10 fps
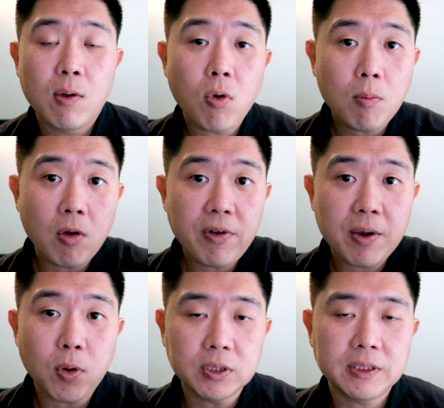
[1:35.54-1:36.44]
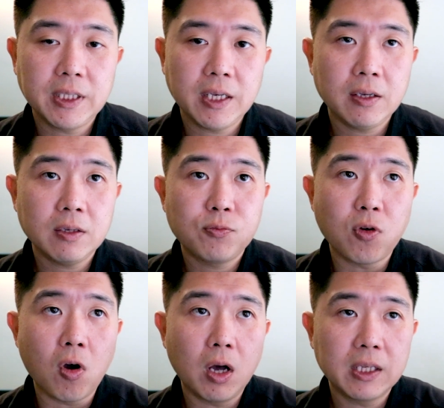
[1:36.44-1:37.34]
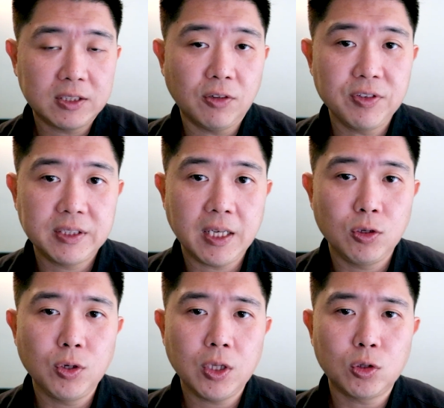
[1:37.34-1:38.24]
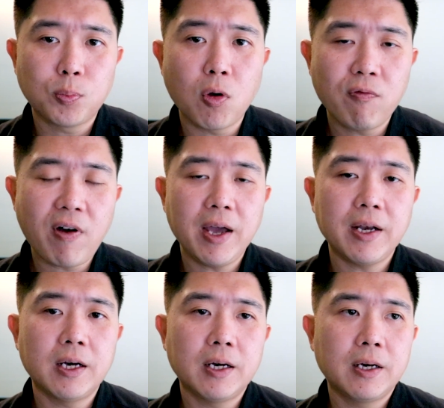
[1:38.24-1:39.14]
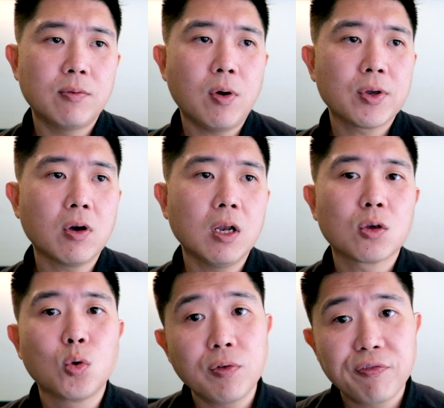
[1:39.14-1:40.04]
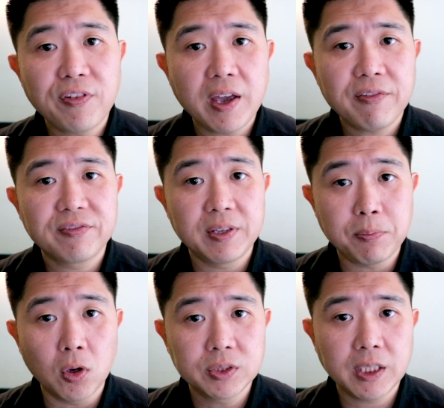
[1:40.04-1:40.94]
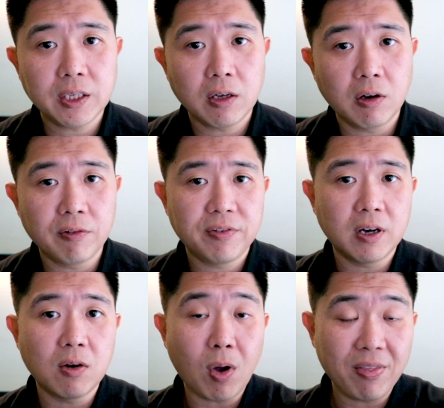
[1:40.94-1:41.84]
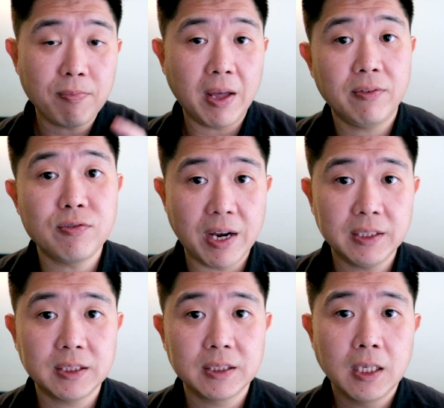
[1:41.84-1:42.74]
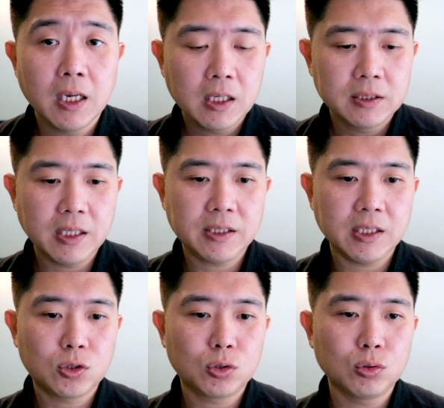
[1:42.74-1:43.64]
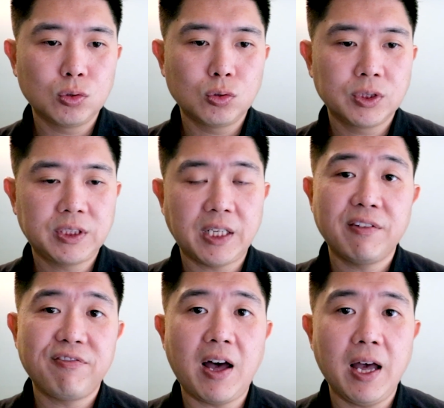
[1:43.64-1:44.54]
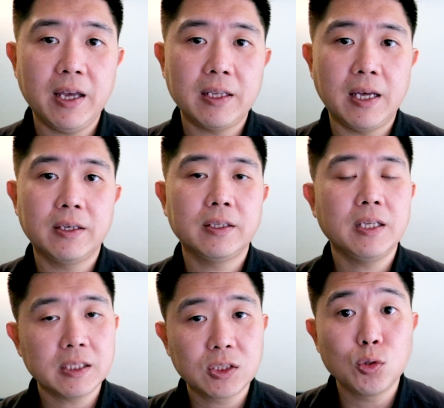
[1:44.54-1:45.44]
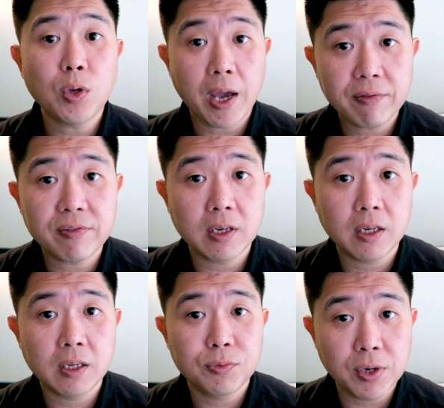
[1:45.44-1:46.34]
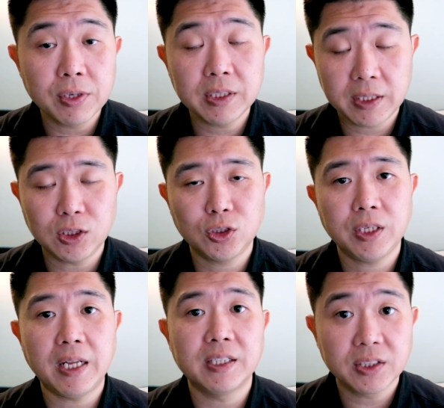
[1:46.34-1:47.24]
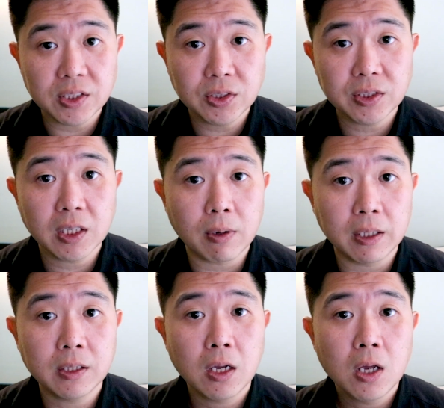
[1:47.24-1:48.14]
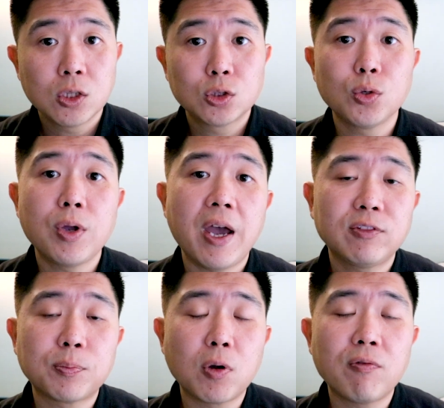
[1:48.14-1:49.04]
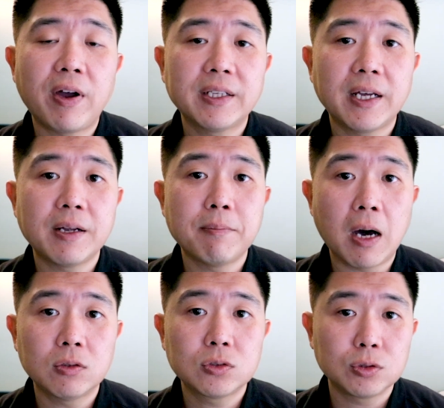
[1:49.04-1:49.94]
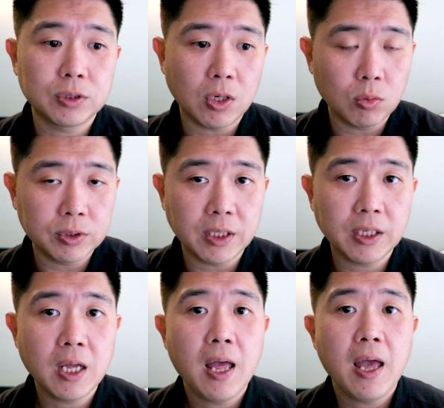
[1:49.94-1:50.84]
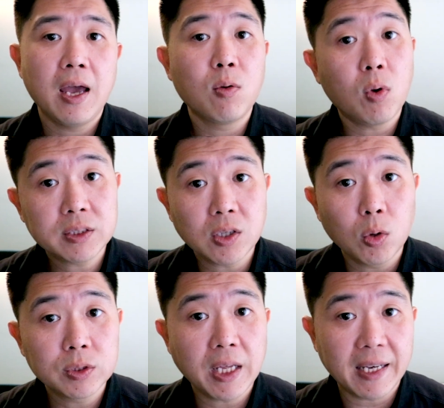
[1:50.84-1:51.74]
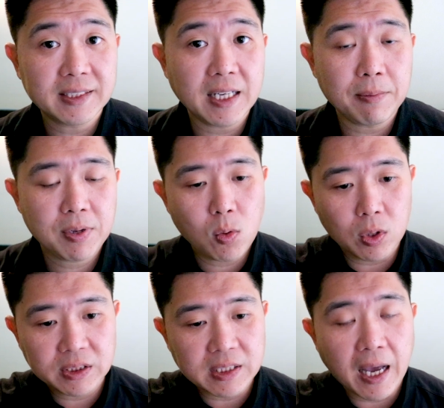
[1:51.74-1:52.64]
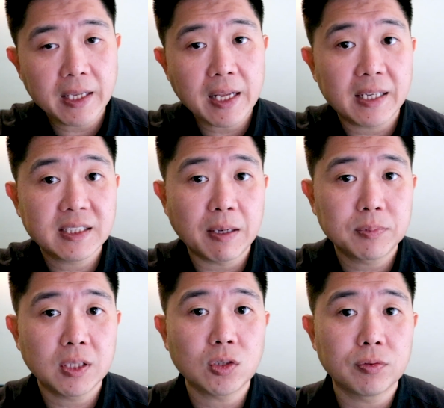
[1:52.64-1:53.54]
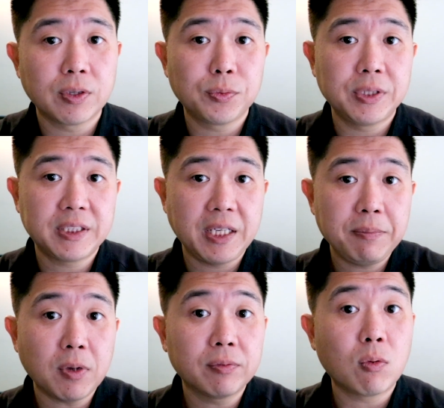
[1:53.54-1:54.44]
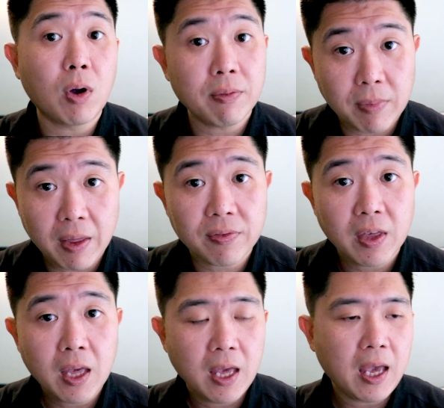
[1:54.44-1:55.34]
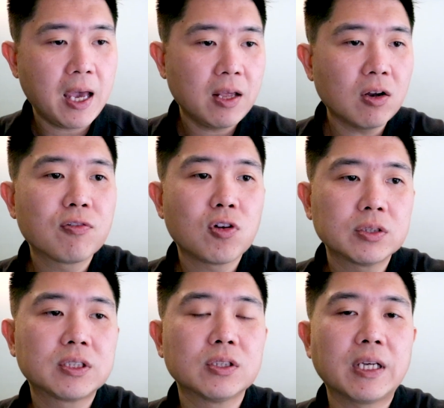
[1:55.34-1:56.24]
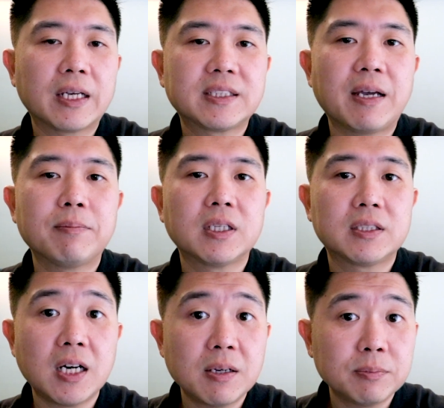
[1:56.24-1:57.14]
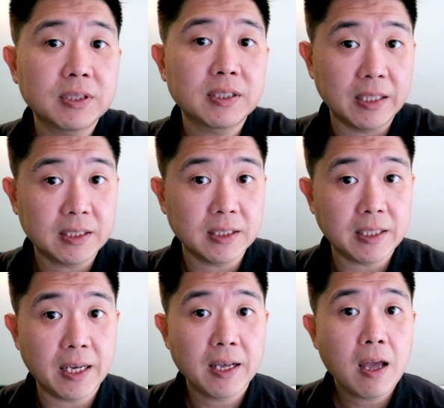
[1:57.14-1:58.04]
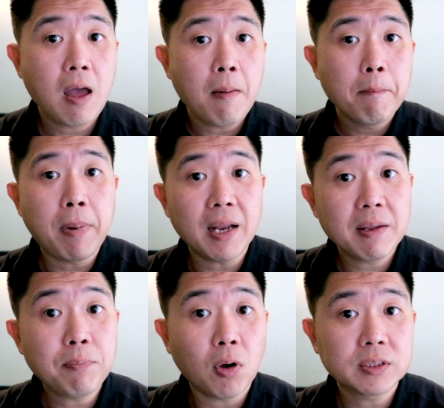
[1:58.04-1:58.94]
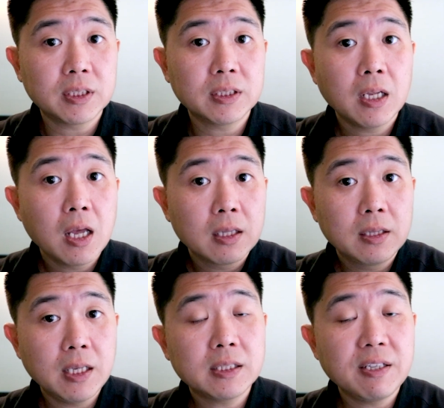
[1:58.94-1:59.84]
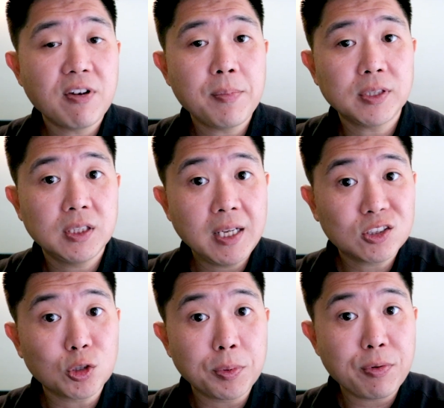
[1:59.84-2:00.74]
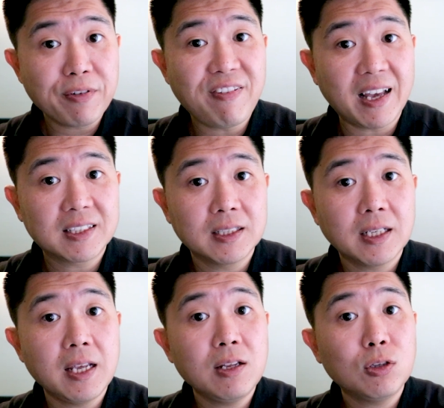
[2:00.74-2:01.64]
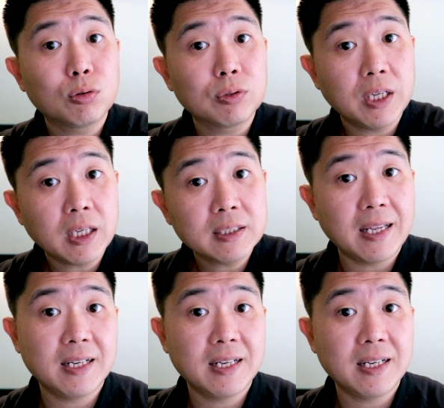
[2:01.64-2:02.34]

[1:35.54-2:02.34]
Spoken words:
And one more very important thing for a letter of intent, you need to provide what we call a good faith deposit of 1 month rent. This is to signify that yes, you have a real intention and a sincere one. So you have to provide that amount to the owner. And once the owner accepts, he will sign the acceptance of the receipt of the 1 month and of course to accept the terms stated there. But important, this information needs to be reflected into the